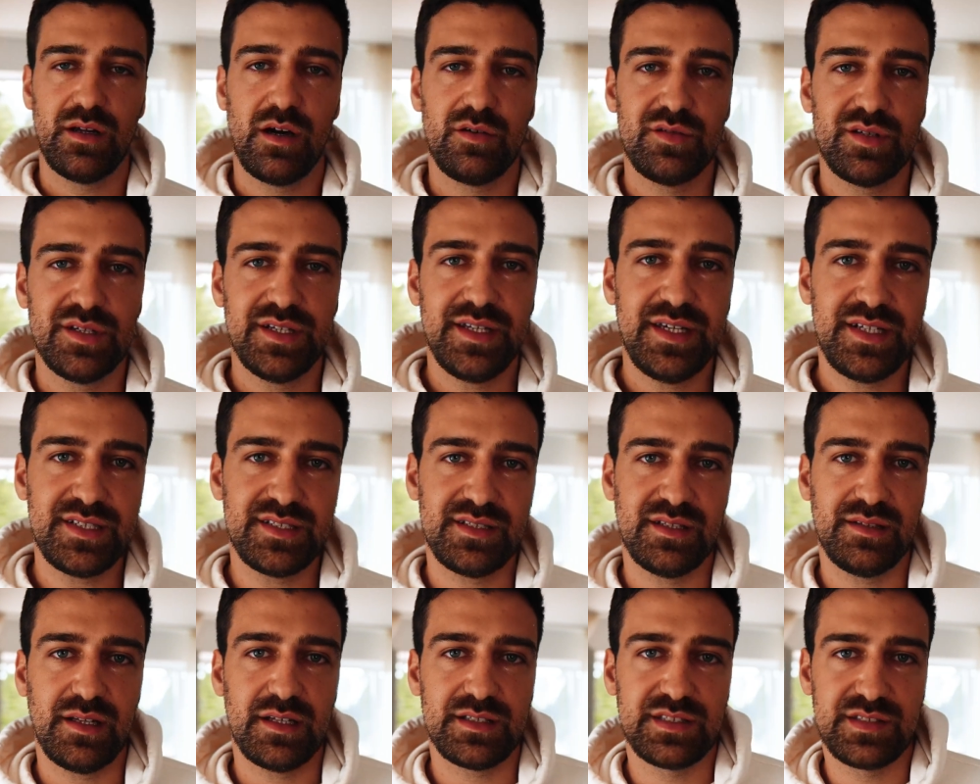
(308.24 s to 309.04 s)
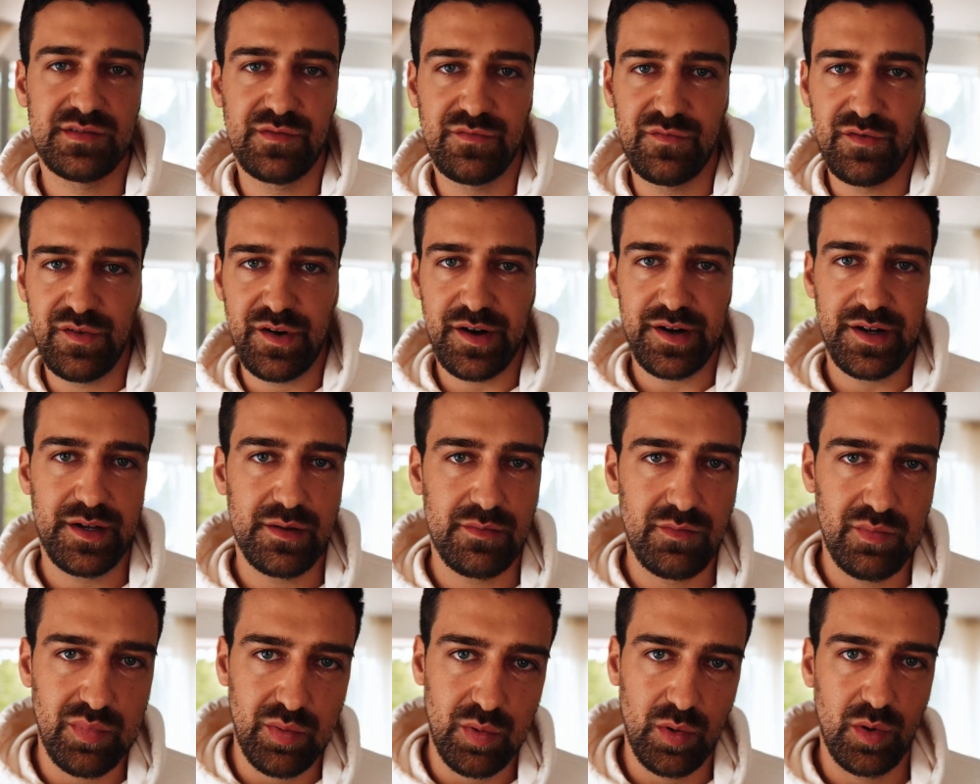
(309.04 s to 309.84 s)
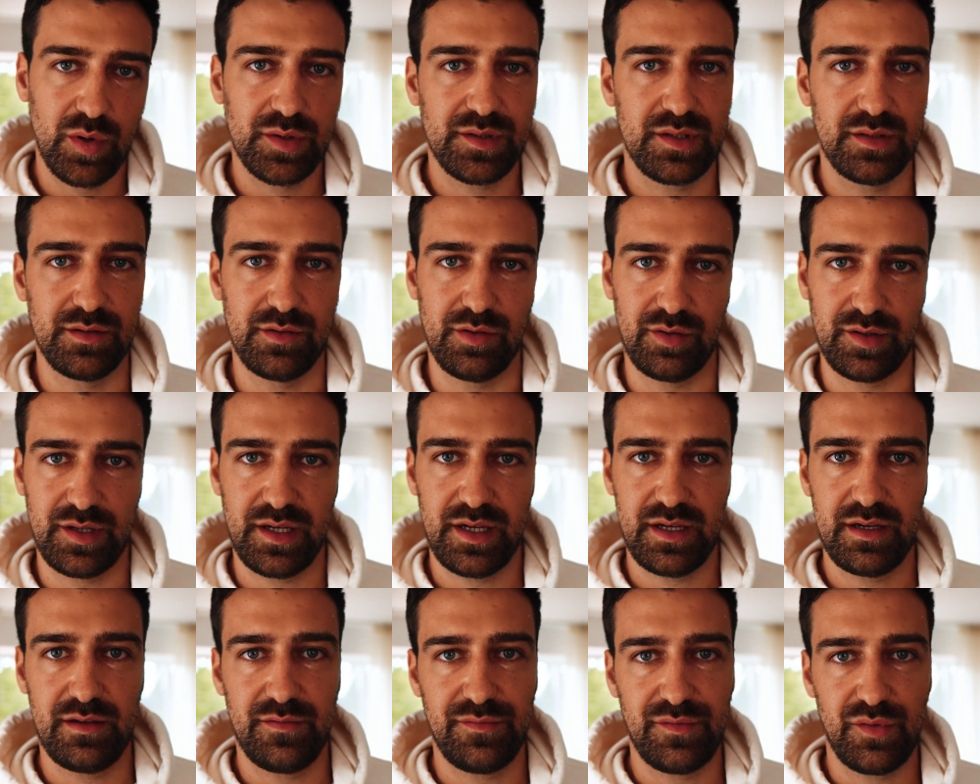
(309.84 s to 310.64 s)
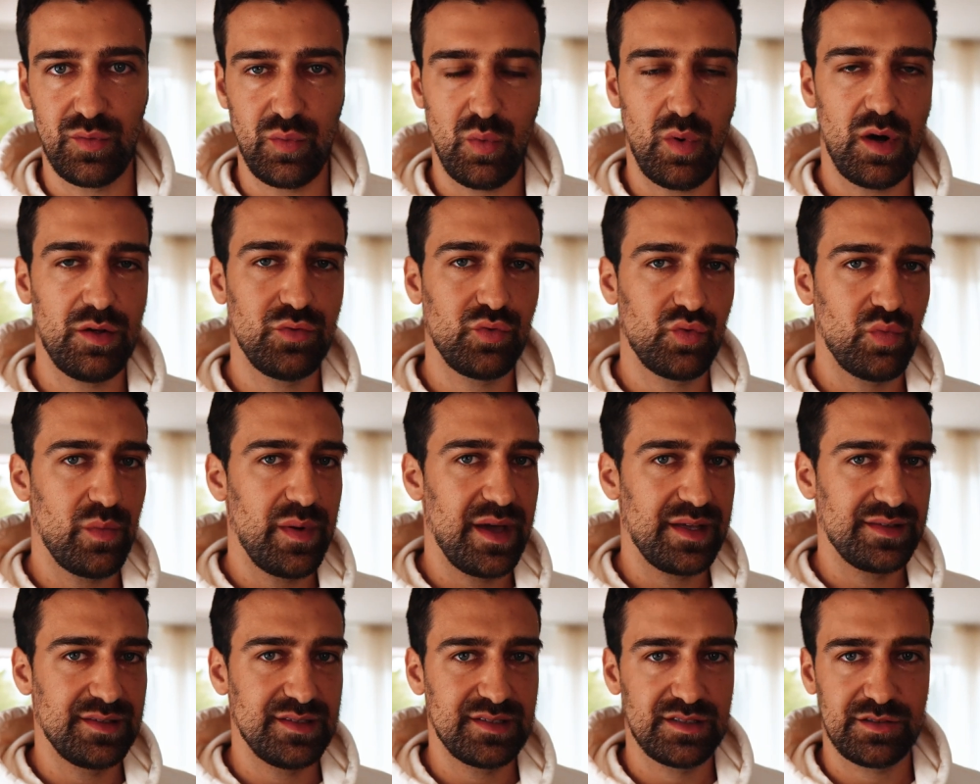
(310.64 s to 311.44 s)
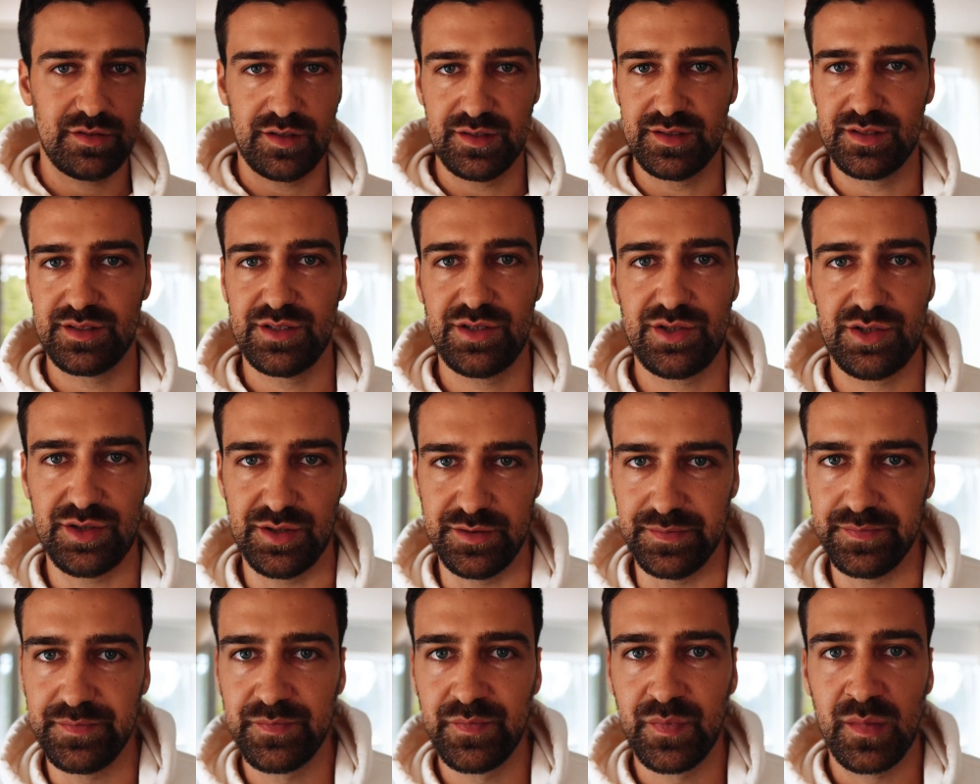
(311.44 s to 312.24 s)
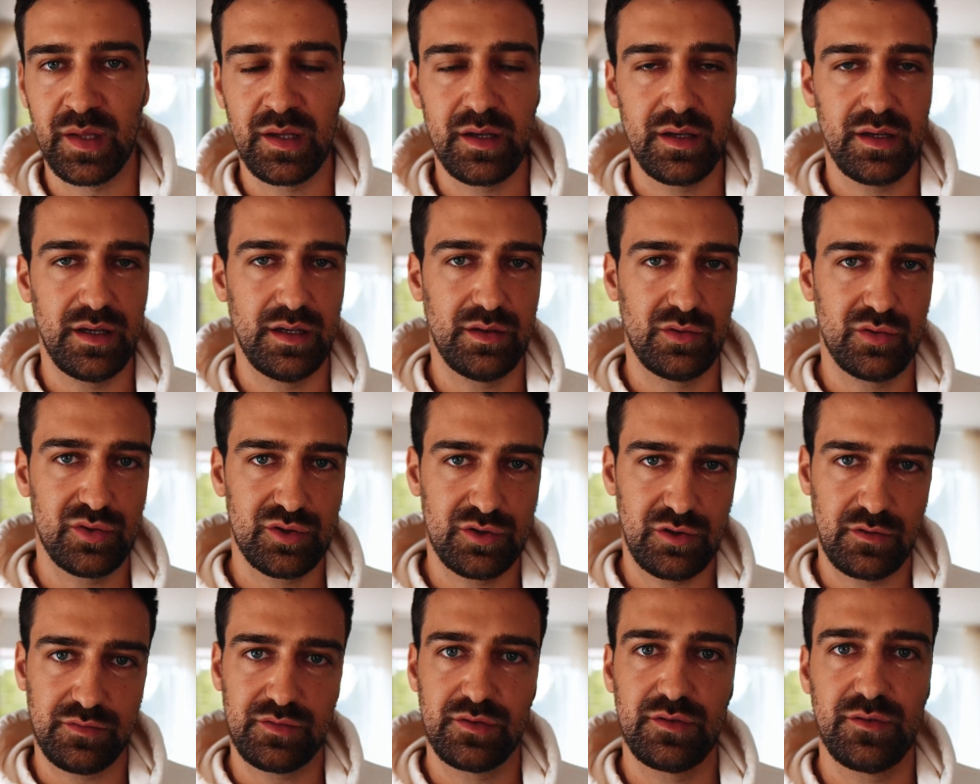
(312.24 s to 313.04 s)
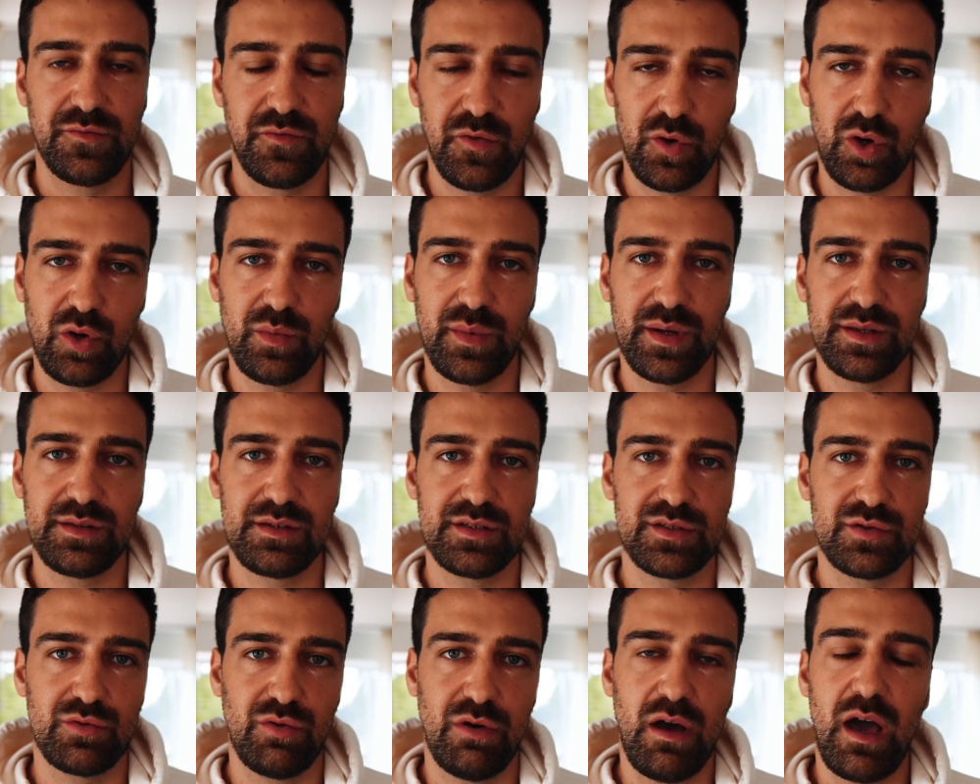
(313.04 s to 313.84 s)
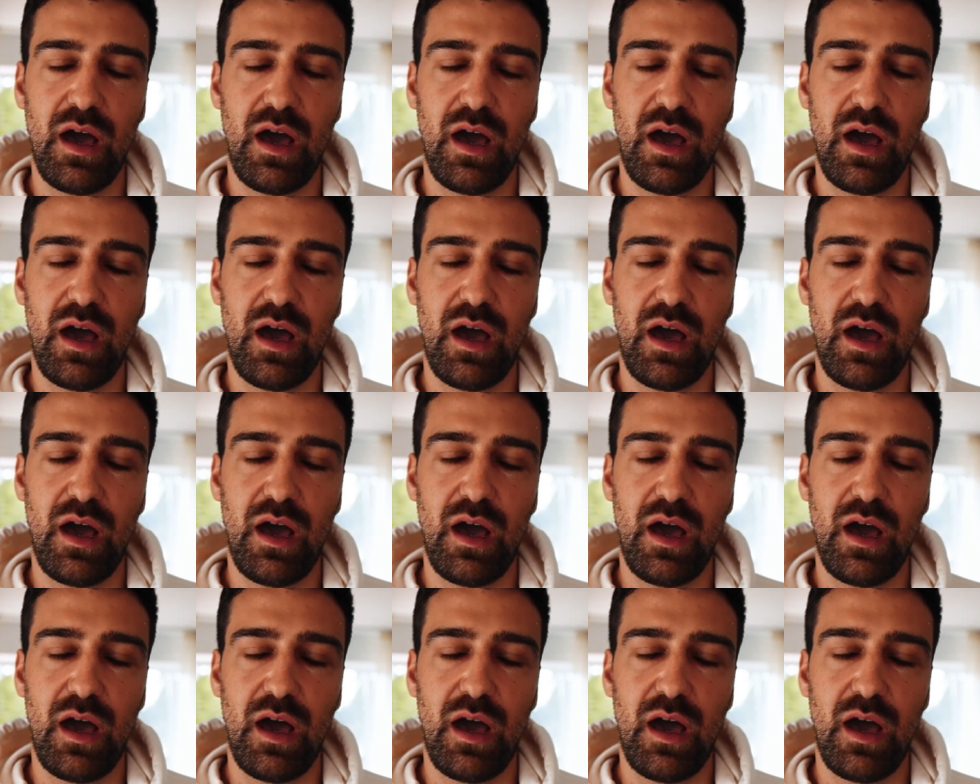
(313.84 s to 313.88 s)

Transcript: Now, the next thing that's very important, okay, if you want to make this transition into software development is to